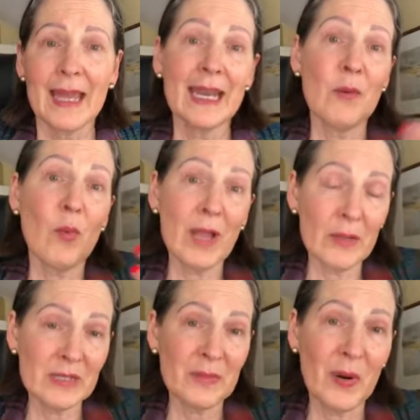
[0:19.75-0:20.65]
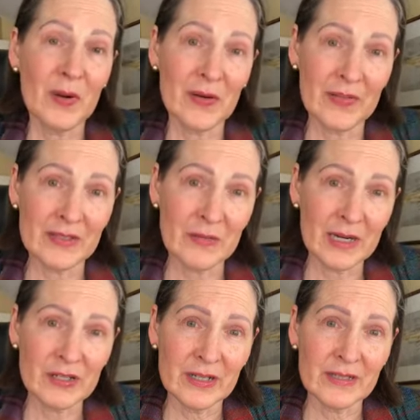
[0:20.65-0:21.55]
Now, while I was a partner at the
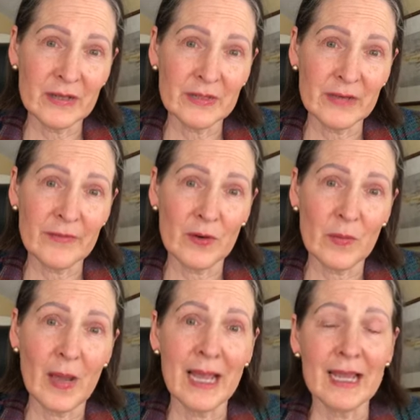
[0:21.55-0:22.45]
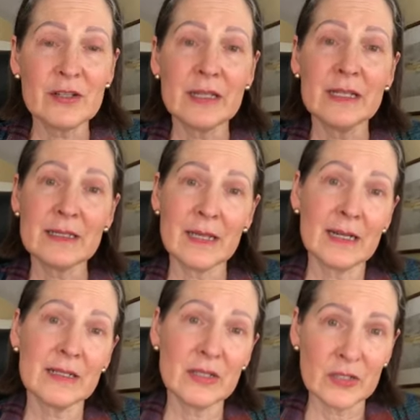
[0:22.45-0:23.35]
strategy consulting firm, I actually
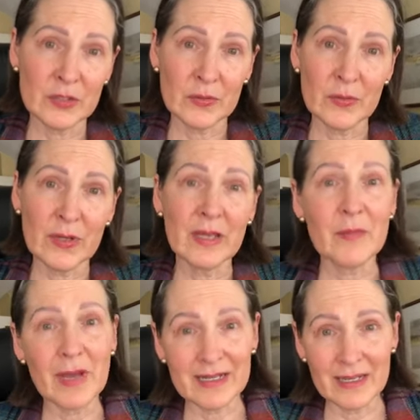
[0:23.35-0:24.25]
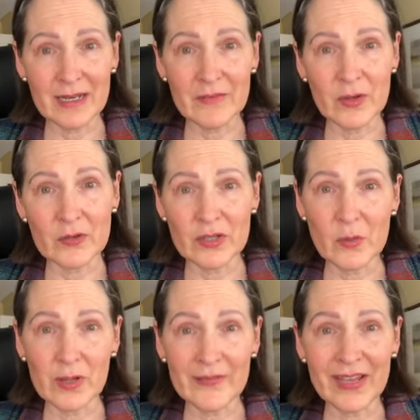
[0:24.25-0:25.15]
decided to do my executive coaching
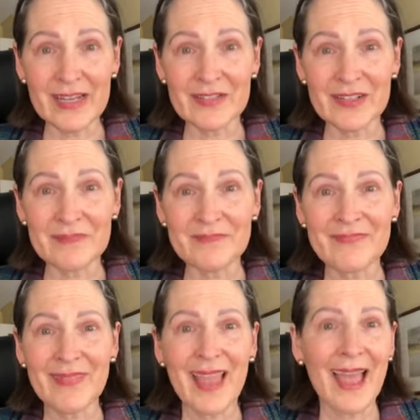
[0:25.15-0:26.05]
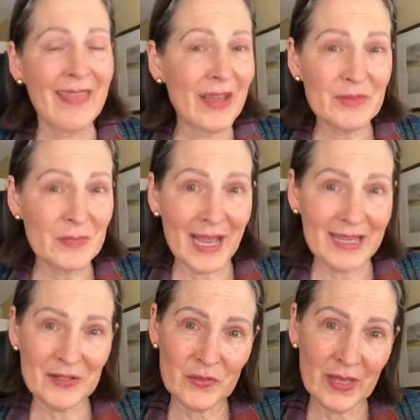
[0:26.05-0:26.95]
qualification, and that was
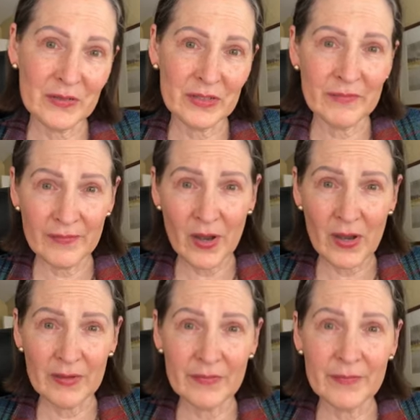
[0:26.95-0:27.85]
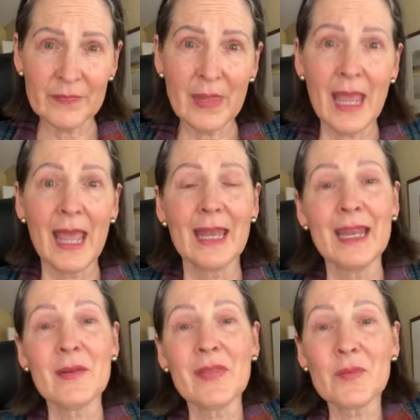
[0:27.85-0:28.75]
back in 2005.
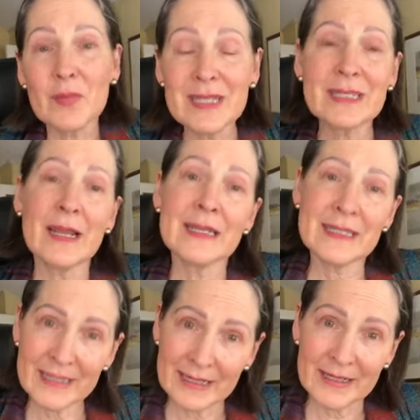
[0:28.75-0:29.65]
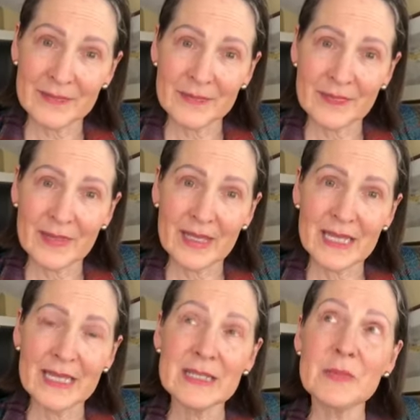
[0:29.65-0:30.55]
Now, the reason I did it
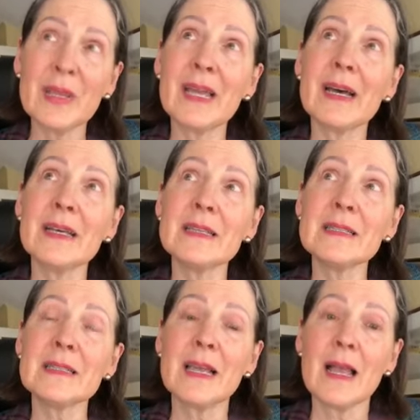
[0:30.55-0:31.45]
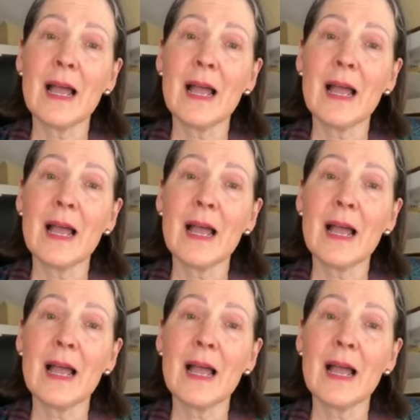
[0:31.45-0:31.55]
is because